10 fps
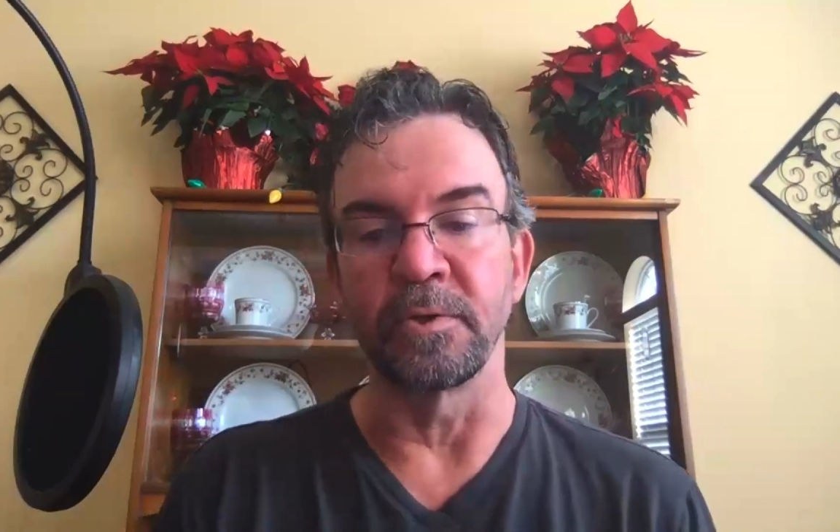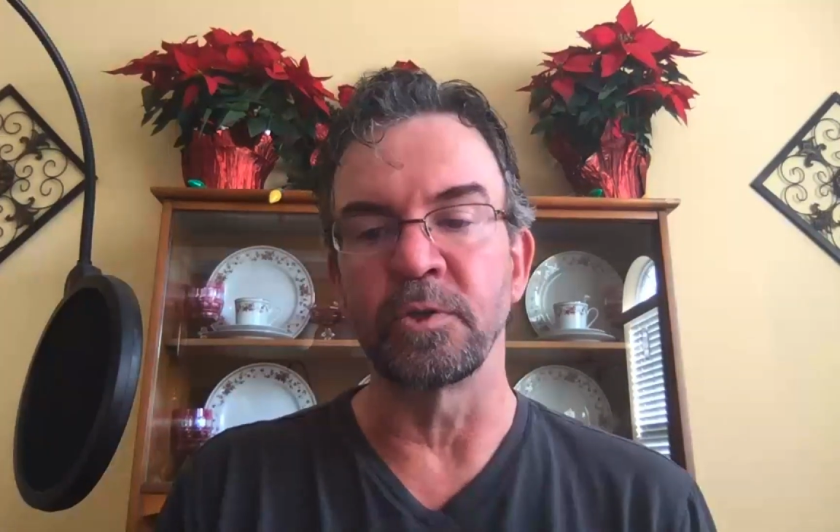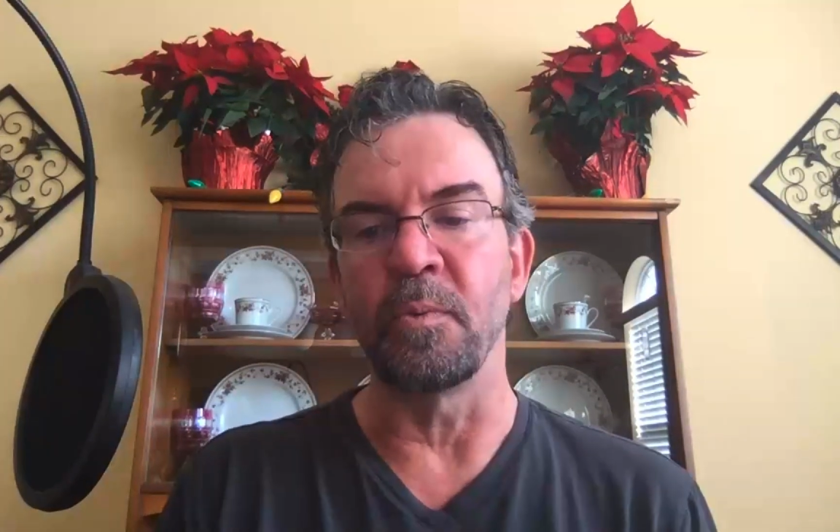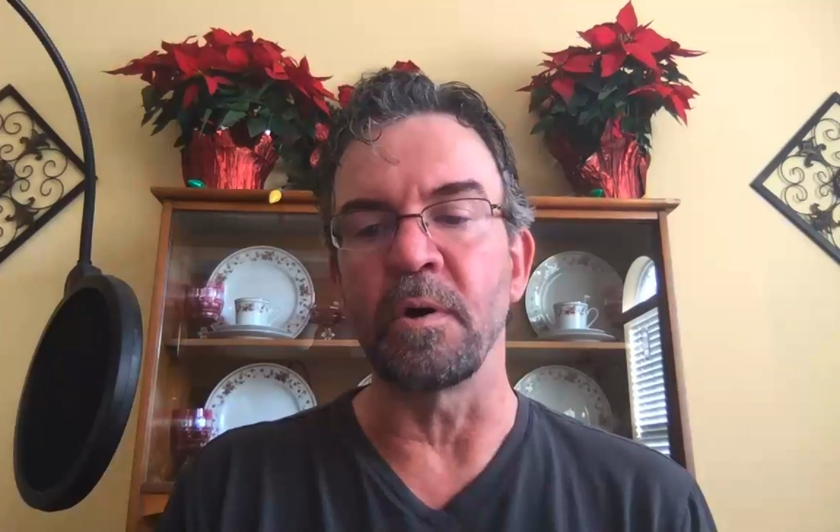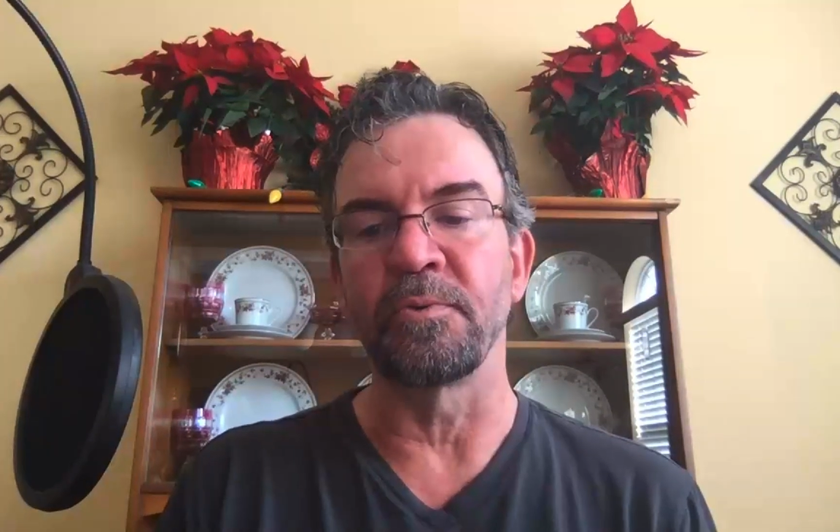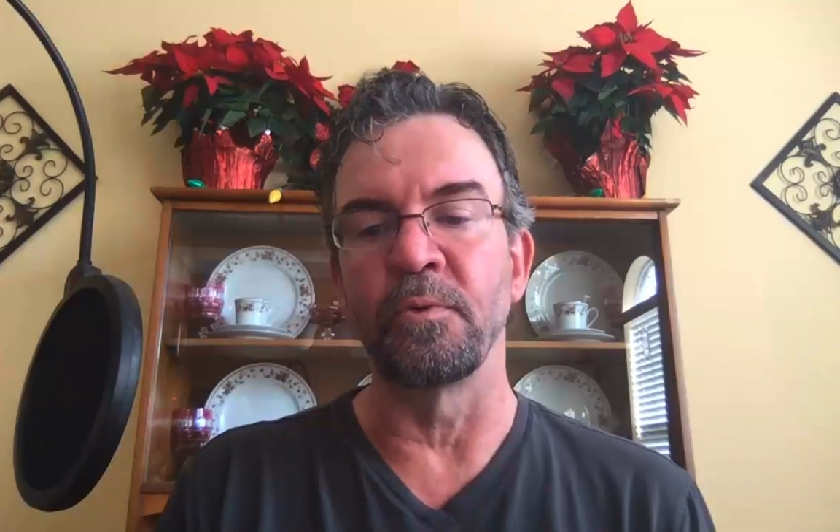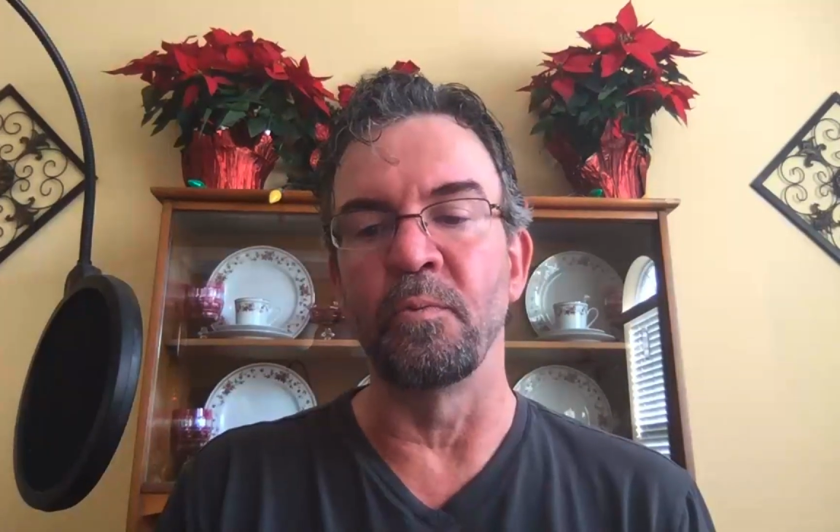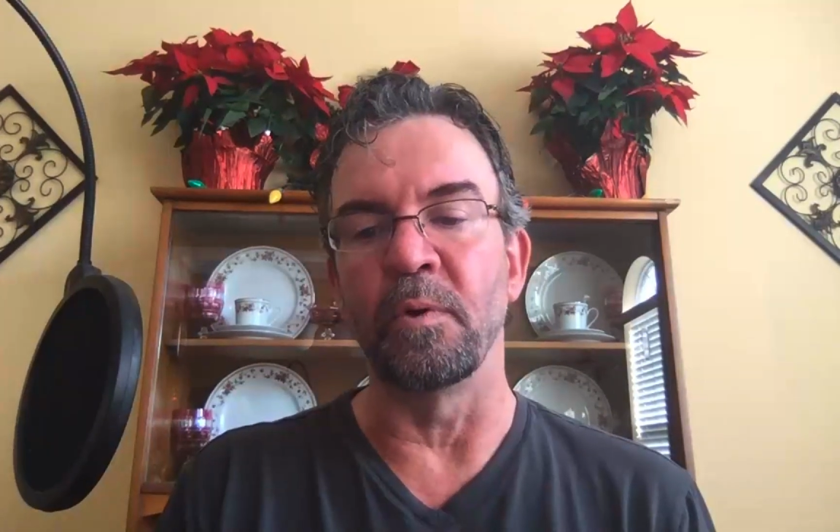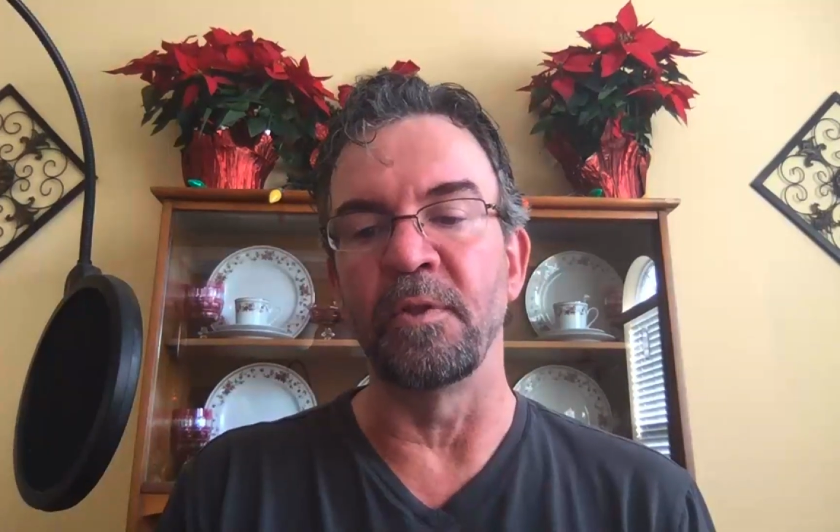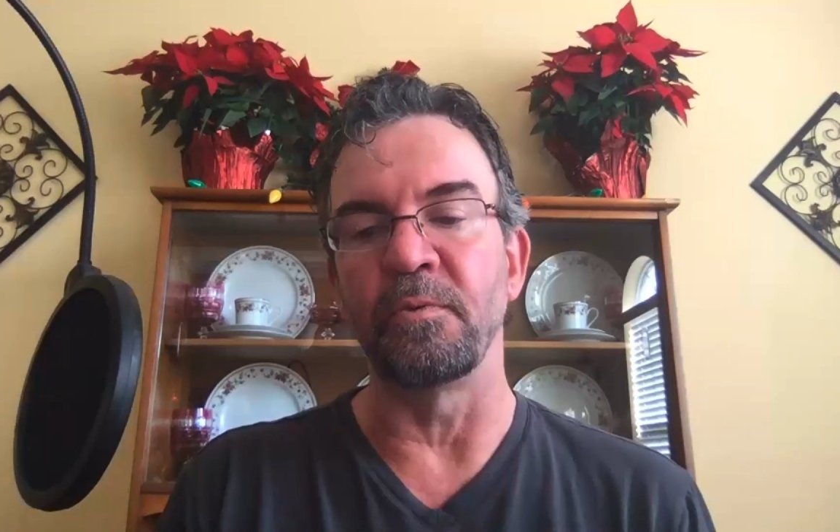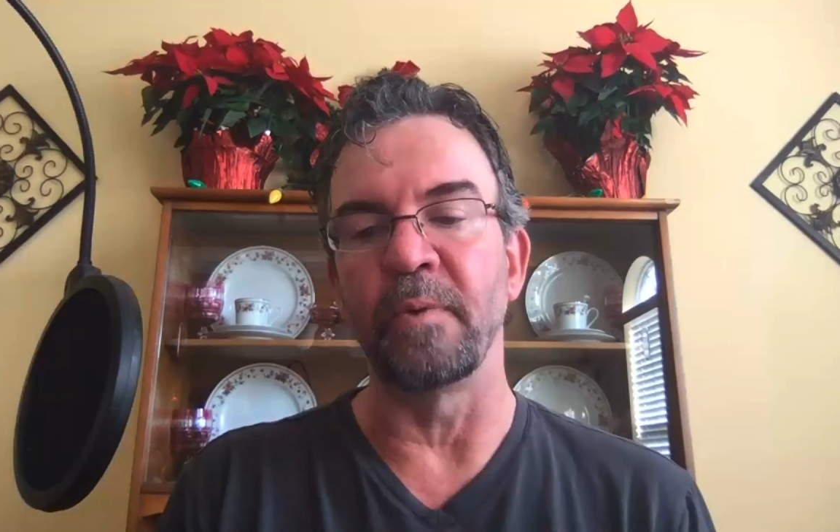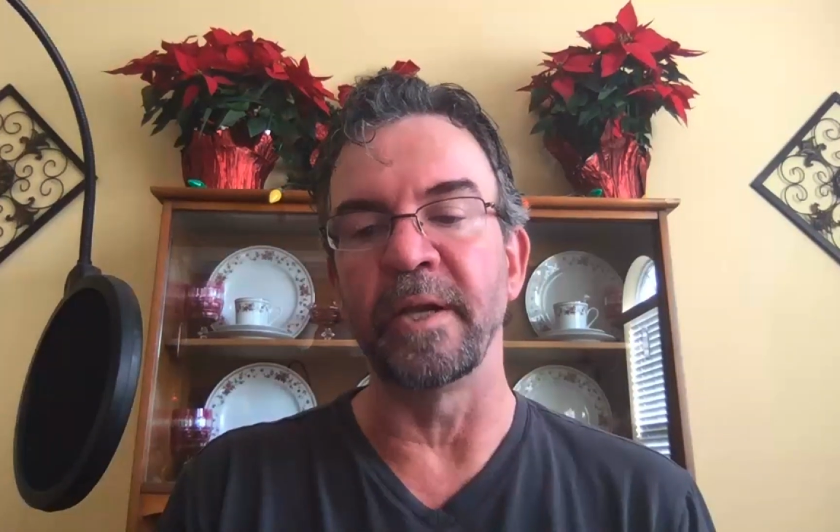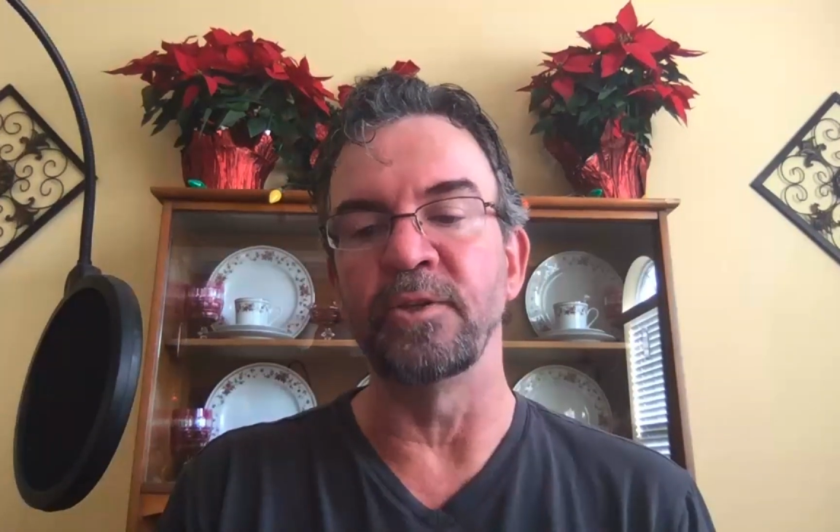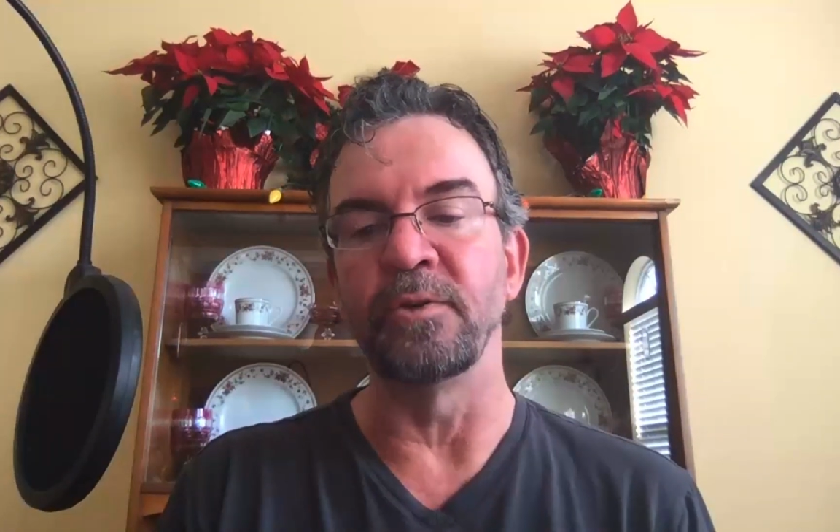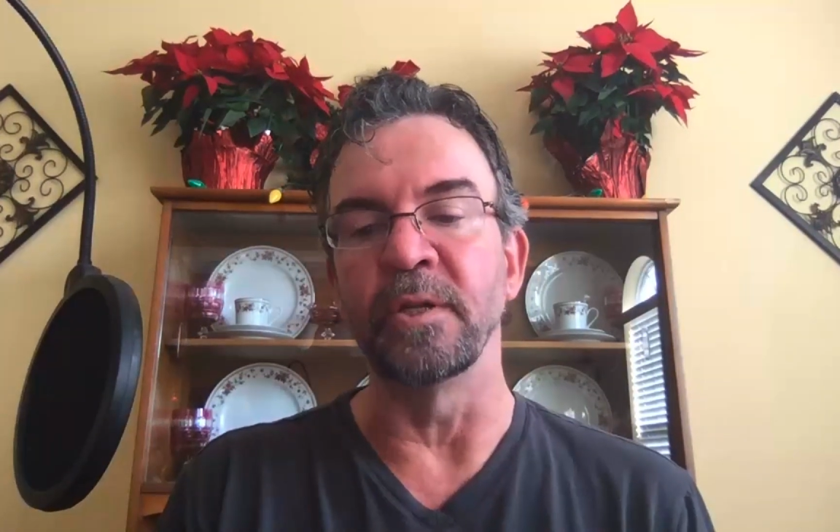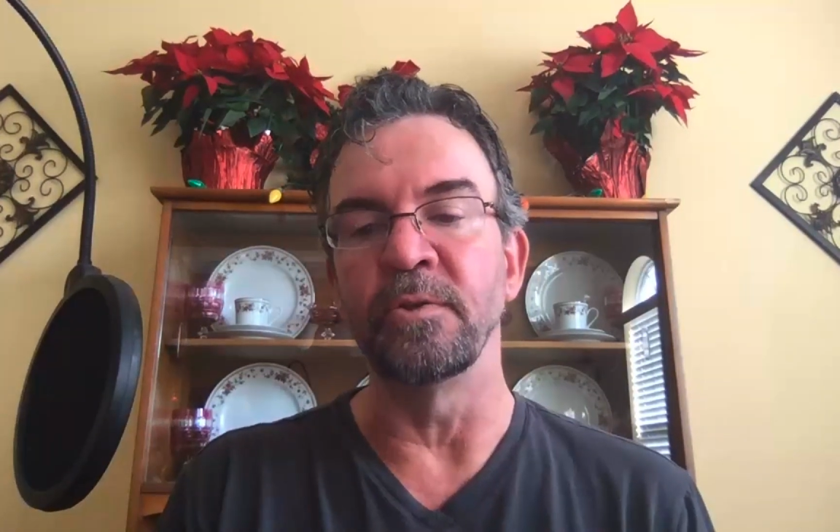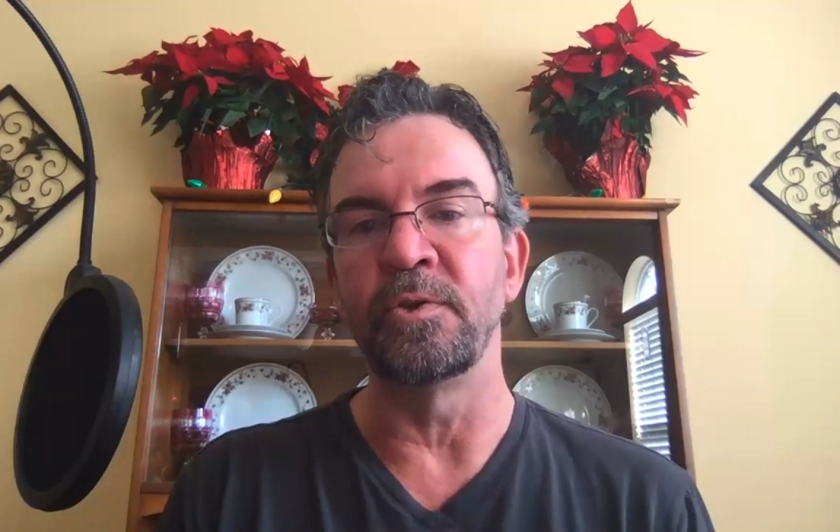So let's walk through one of the ways you can